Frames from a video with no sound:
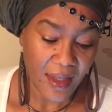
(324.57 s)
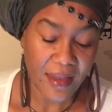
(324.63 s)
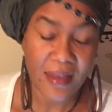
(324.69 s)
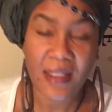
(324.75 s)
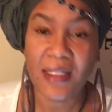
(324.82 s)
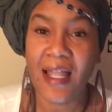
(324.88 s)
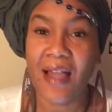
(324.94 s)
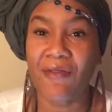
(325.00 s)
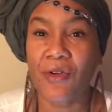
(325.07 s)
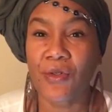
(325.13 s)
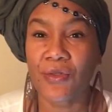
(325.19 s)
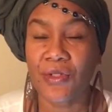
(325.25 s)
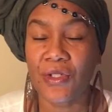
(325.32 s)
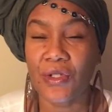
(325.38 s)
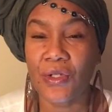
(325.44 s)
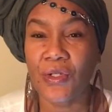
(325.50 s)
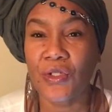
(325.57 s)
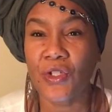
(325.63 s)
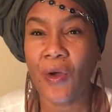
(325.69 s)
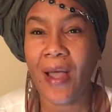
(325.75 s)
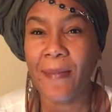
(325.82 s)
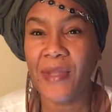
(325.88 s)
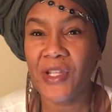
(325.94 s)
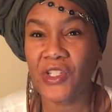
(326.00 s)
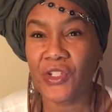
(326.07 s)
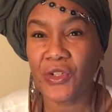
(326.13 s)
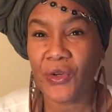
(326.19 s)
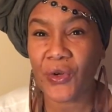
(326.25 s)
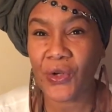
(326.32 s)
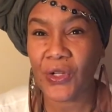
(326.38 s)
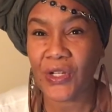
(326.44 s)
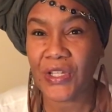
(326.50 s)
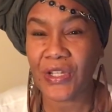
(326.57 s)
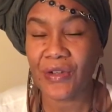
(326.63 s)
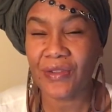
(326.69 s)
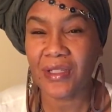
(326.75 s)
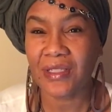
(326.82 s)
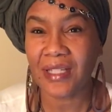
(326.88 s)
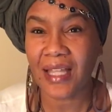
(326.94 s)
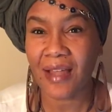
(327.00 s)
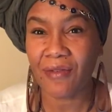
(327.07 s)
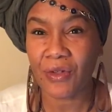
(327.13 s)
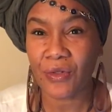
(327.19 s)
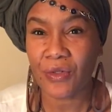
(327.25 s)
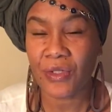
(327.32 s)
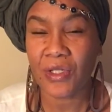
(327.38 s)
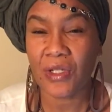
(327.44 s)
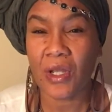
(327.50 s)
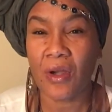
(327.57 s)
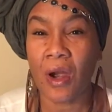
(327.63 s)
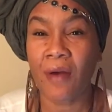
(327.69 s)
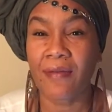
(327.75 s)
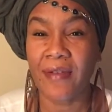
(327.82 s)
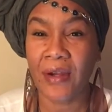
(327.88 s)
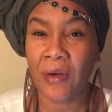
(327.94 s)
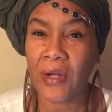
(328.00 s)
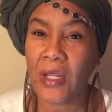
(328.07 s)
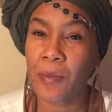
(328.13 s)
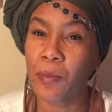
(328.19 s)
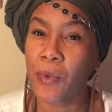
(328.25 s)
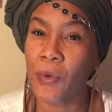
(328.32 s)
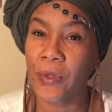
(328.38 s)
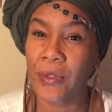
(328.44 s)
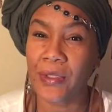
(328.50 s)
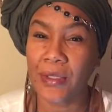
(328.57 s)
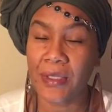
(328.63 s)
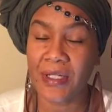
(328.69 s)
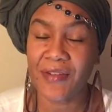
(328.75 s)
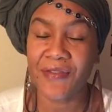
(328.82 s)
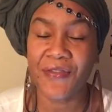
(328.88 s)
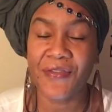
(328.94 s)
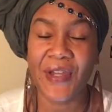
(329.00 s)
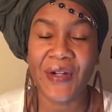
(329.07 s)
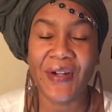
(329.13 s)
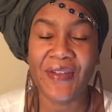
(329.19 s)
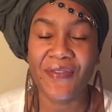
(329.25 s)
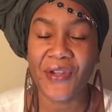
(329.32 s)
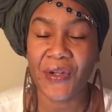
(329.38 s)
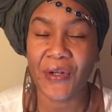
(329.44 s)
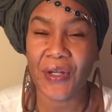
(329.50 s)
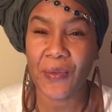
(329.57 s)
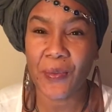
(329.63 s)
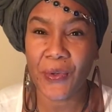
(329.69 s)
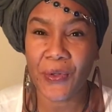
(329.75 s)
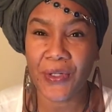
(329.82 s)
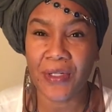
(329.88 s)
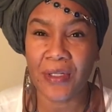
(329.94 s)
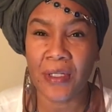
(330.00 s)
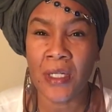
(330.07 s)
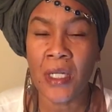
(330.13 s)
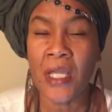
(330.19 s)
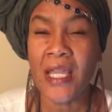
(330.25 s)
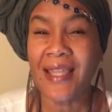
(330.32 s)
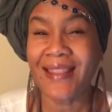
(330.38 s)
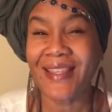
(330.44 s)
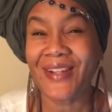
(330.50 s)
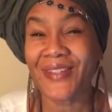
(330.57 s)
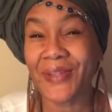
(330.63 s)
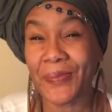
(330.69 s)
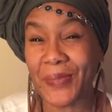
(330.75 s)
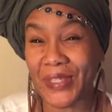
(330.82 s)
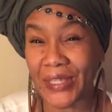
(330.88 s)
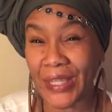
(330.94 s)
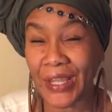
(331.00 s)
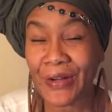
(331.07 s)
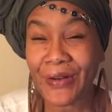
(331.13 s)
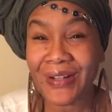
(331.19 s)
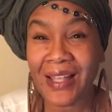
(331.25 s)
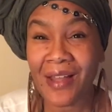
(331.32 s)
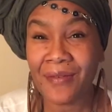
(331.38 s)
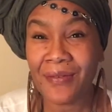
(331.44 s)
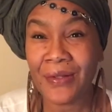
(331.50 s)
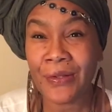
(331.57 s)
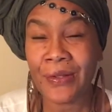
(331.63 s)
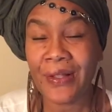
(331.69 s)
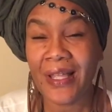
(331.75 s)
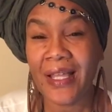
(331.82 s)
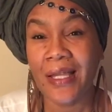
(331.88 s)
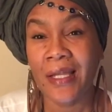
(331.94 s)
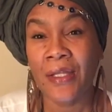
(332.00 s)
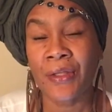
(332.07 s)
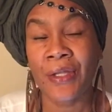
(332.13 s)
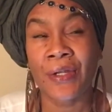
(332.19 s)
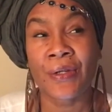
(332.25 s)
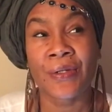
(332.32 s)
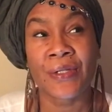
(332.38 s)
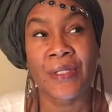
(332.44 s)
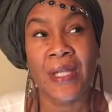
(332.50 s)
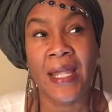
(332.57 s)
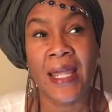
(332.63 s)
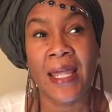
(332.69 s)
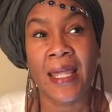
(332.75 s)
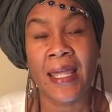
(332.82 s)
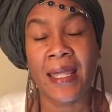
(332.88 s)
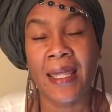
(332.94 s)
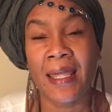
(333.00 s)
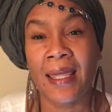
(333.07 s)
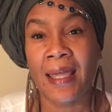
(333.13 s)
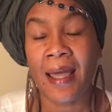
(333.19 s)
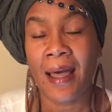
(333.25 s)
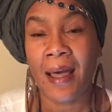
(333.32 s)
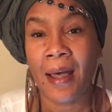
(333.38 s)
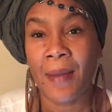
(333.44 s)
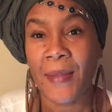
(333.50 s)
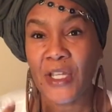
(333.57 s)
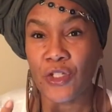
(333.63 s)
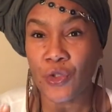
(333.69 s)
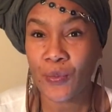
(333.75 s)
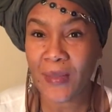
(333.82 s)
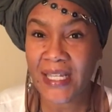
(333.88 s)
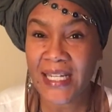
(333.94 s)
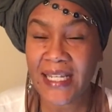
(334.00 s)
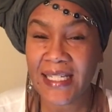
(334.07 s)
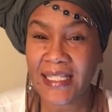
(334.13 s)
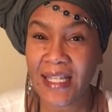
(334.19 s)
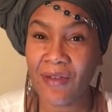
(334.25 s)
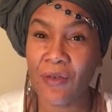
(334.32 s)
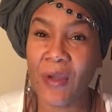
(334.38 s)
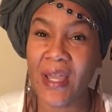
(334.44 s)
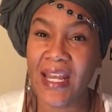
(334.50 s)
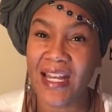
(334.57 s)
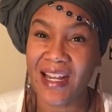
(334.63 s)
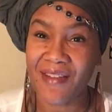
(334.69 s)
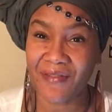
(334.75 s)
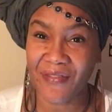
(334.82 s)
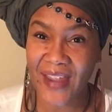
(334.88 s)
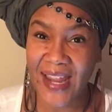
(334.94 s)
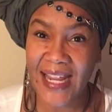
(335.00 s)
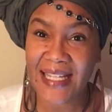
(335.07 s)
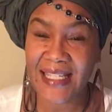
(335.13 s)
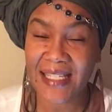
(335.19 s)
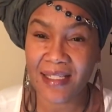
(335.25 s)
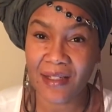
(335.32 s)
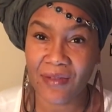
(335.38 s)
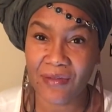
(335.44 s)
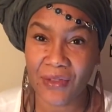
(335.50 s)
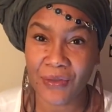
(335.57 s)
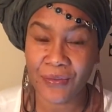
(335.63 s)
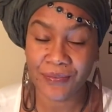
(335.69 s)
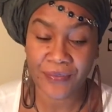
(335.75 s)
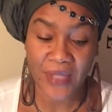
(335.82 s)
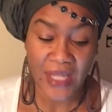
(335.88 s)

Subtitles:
The levels. So I mentioned earlier, the levels are very important, very, very important. There's a beginner level, there's a intermediate level, and an advanced level.